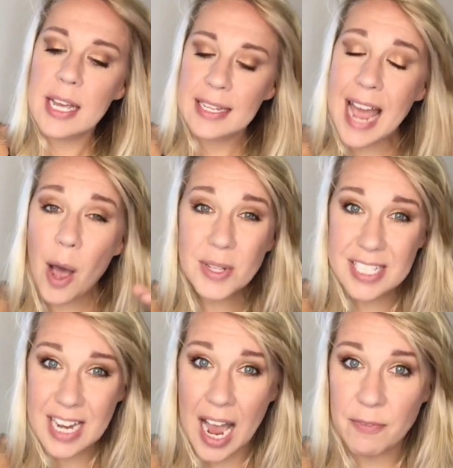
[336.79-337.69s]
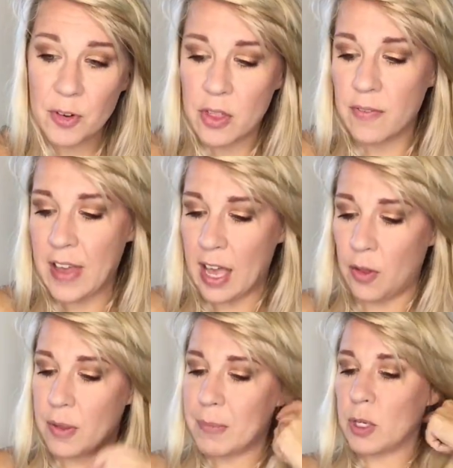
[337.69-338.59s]
Now it's time for the veil,
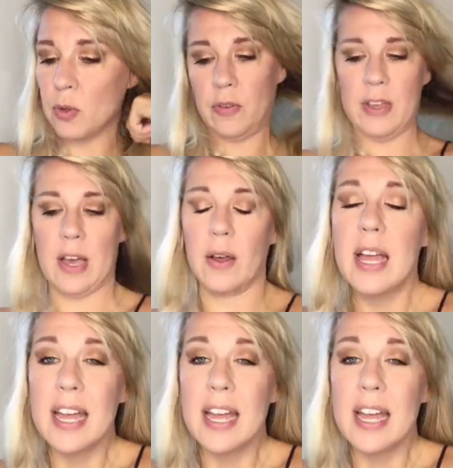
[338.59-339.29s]
the mineral veil.